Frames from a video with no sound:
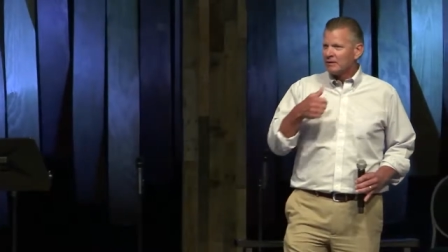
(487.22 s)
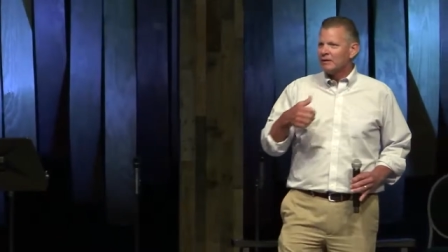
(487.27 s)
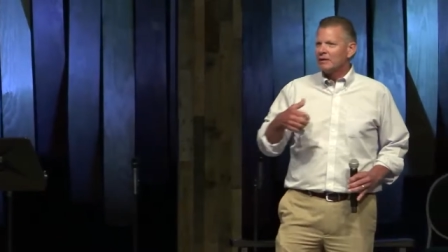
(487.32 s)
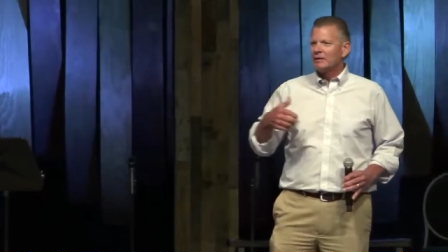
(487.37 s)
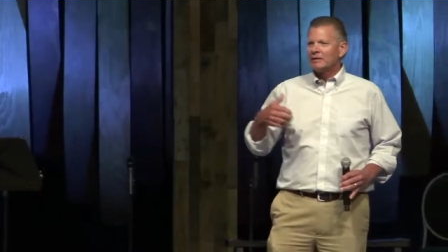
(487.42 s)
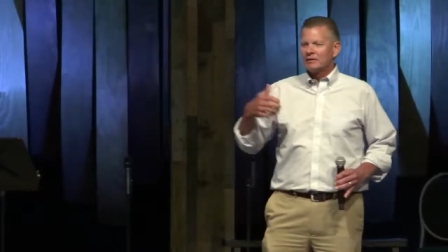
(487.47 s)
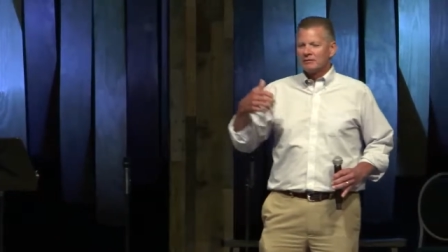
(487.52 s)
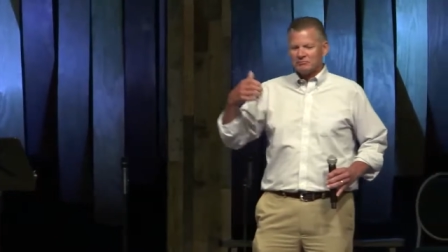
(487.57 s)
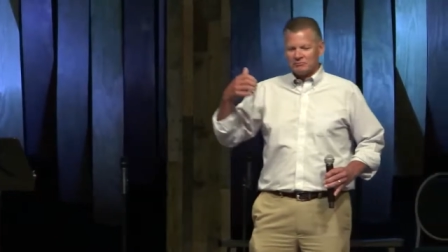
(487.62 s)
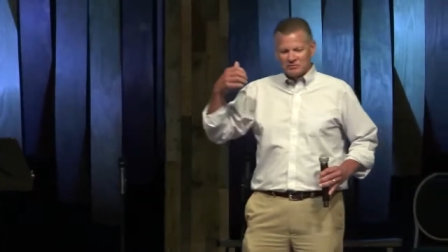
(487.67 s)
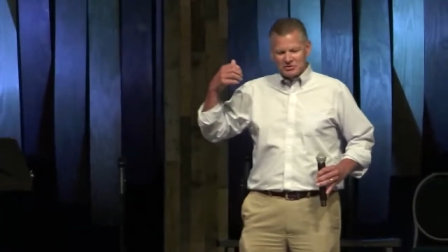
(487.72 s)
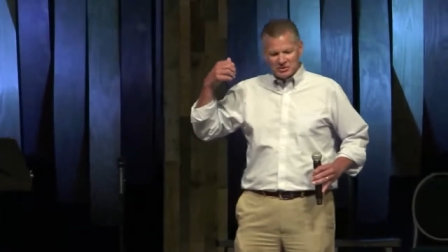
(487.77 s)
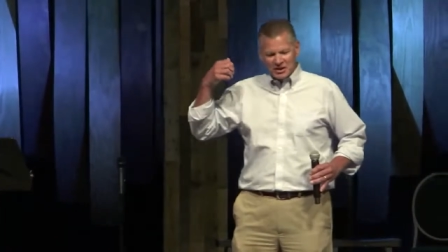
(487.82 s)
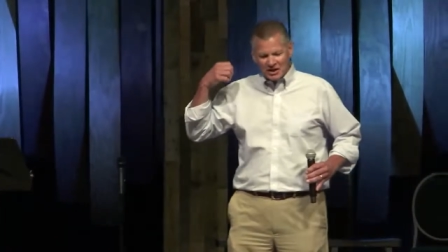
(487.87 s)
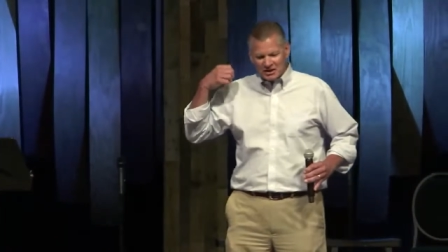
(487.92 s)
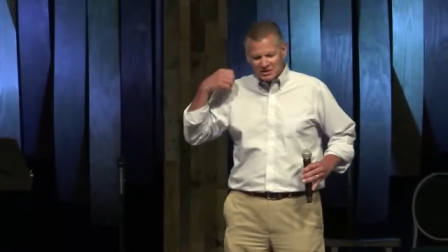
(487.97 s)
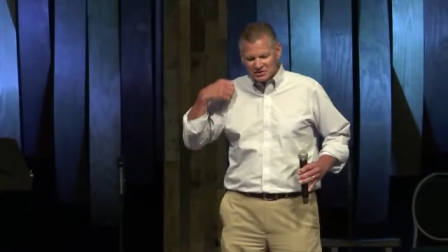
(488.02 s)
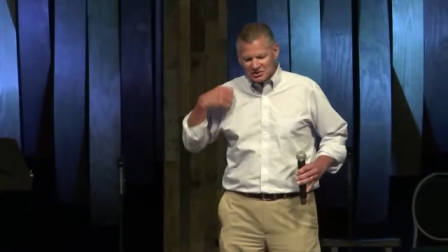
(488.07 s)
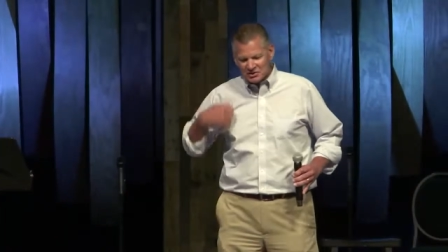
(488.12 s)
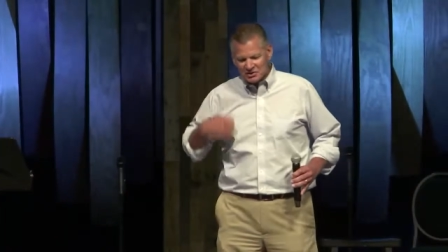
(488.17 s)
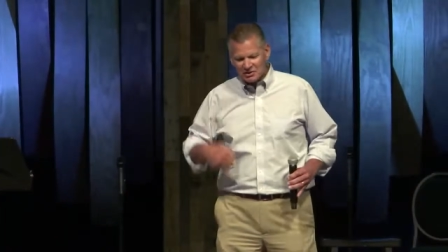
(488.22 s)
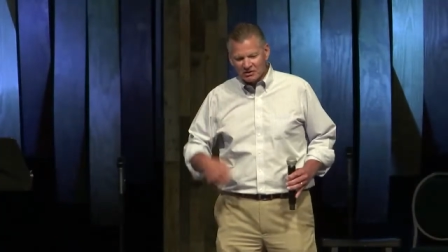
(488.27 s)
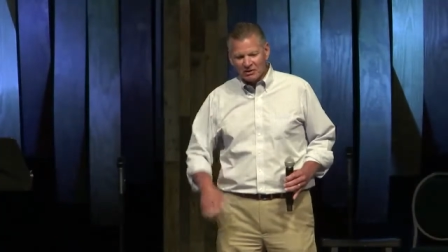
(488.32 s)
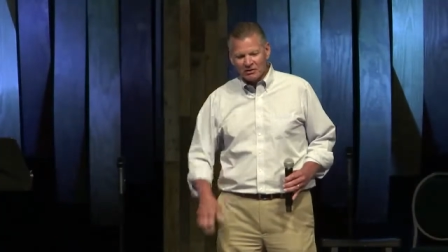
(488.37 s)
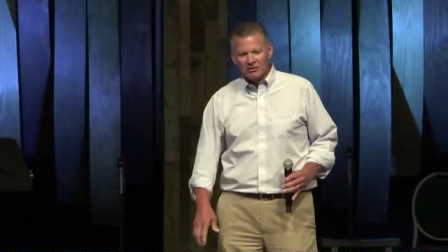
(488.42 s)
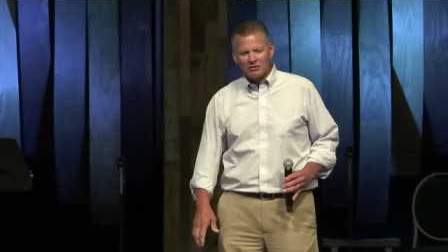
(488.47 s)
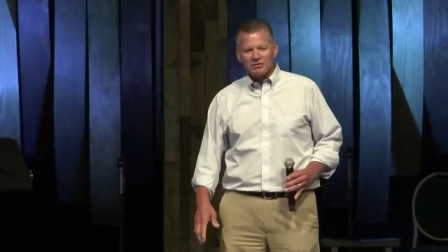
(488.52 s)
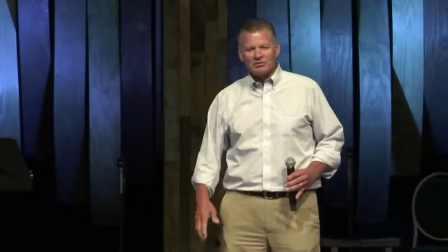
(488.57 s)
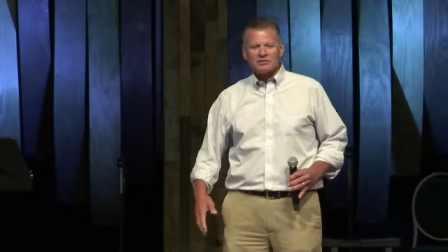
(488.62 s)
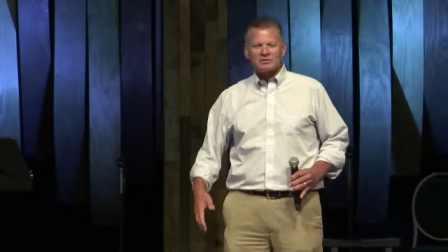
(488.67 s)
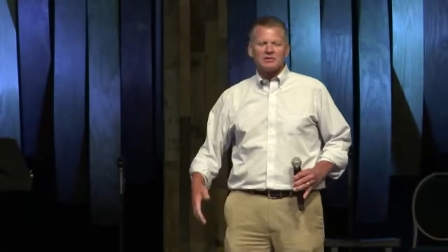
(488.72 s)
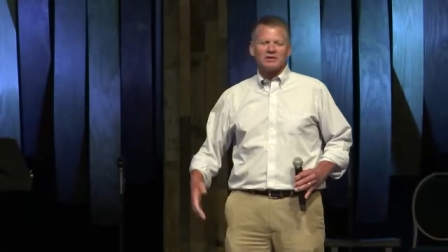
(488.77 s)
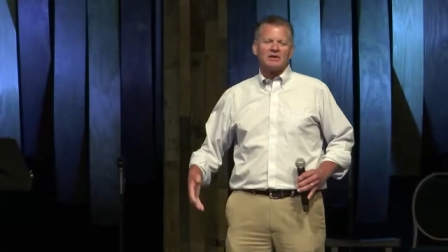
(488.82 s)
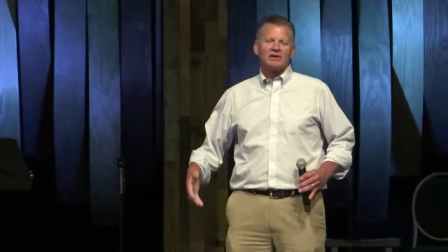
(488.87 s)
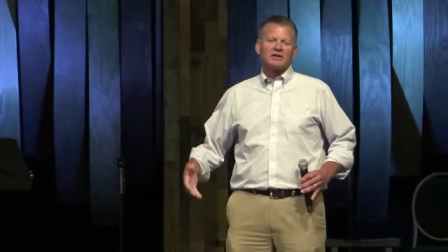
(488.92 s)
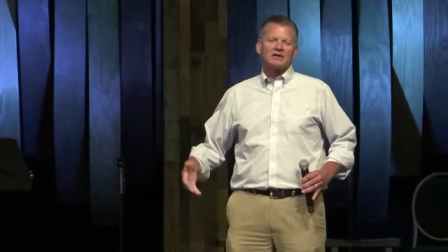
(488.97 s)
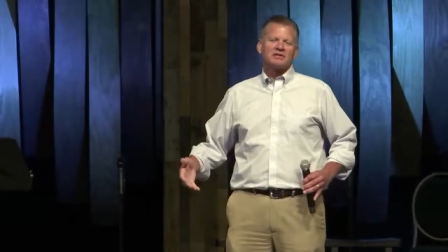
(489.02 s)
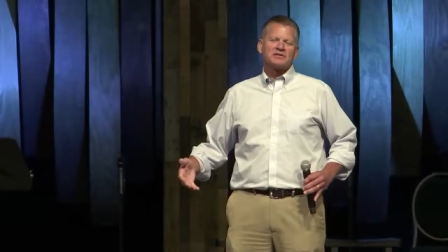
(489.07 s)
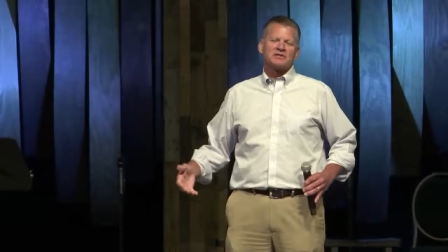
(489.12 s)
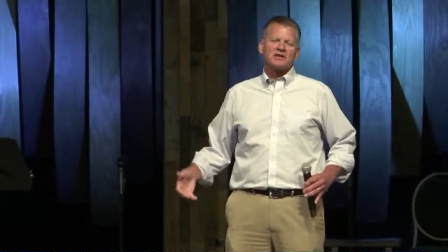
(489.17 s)
Changed his clothes,
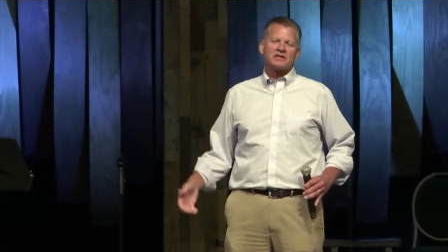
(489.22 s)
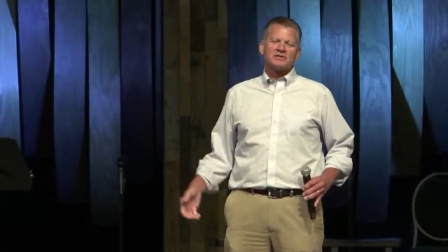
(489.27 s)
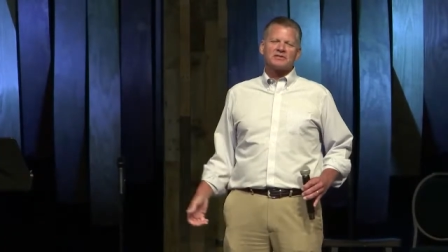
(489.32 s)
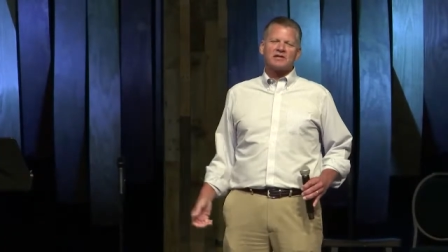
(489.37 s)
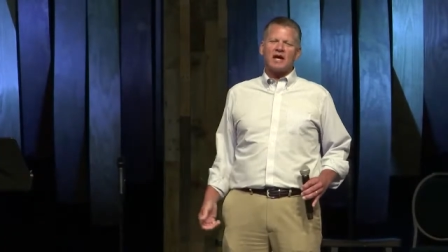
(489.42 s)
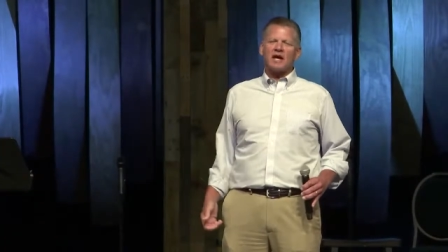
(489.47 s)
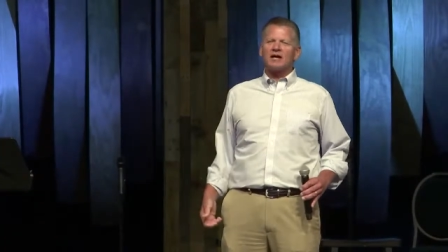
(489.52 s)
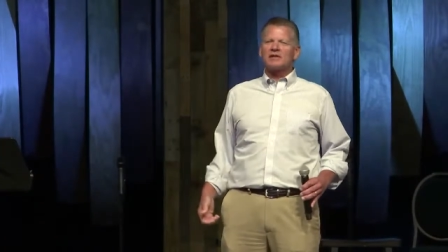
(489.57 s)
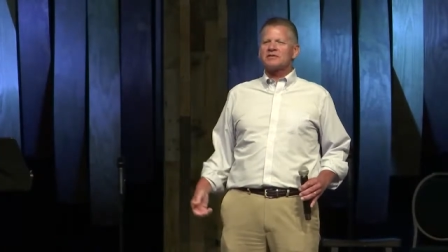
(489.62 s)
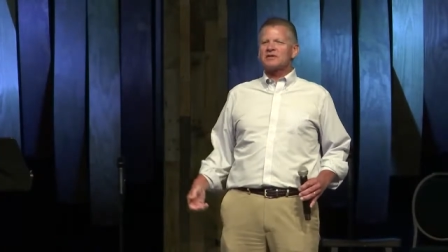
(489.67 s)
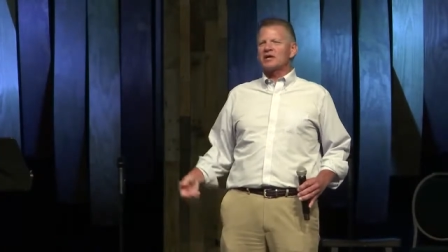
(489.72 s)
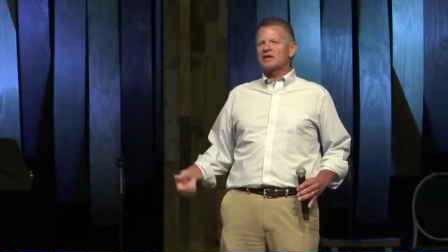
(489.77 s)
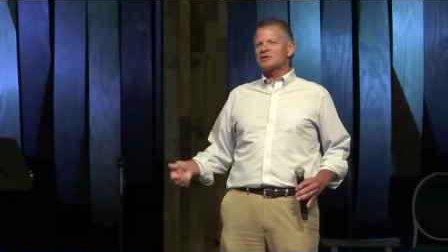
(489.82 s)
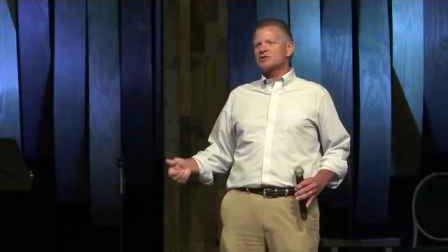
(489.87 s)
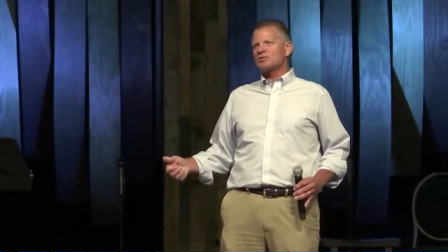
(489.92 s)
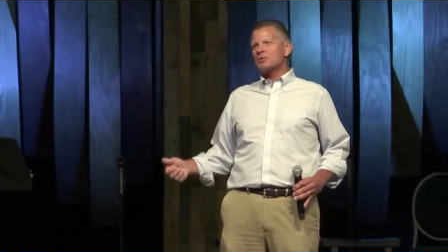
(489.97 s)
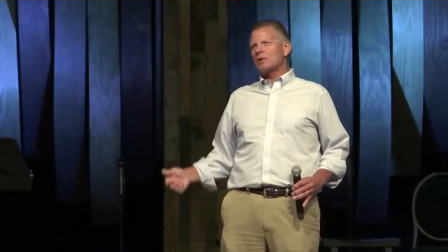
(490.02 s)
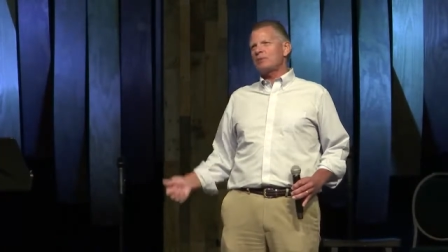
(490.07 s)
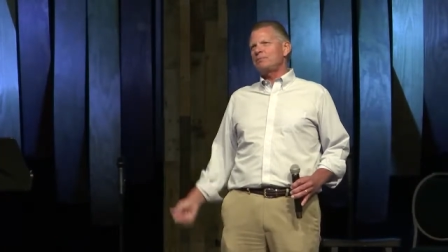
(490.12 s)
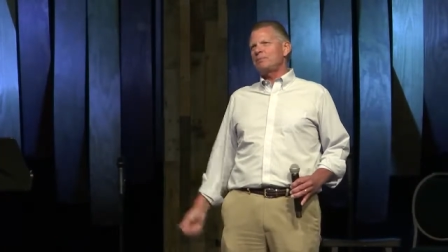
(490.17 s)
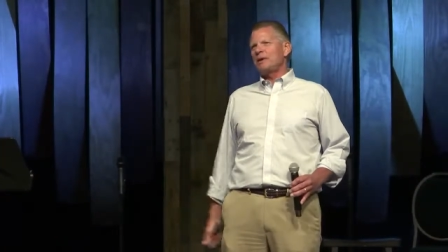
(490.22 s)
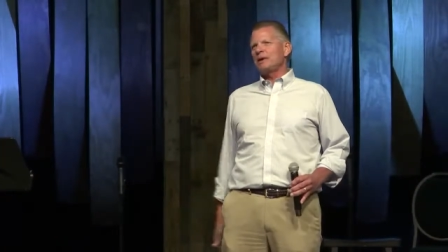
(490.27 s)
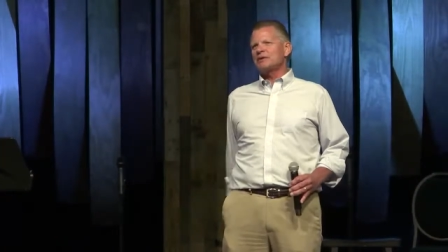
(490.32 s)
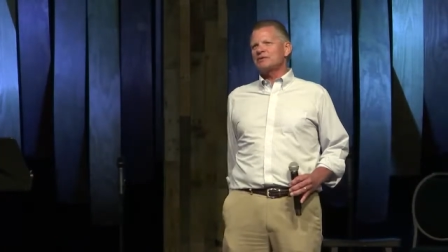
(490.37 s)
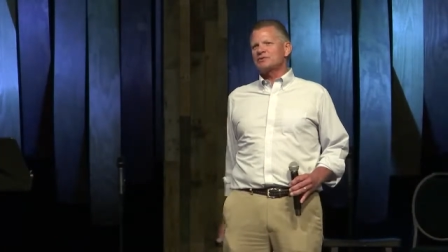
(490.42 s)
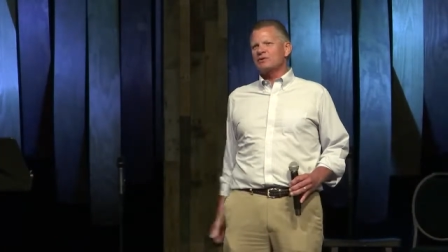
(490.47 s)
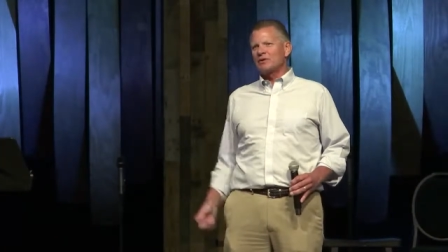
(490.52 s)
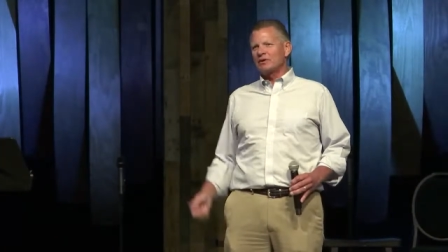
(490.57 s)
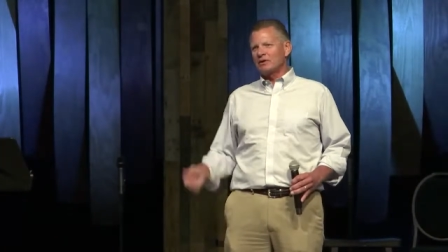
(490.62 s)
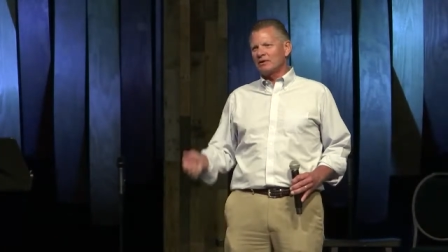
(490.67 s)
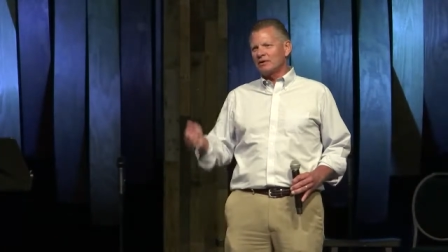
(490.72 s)
sits down, he's got his sweatpants on,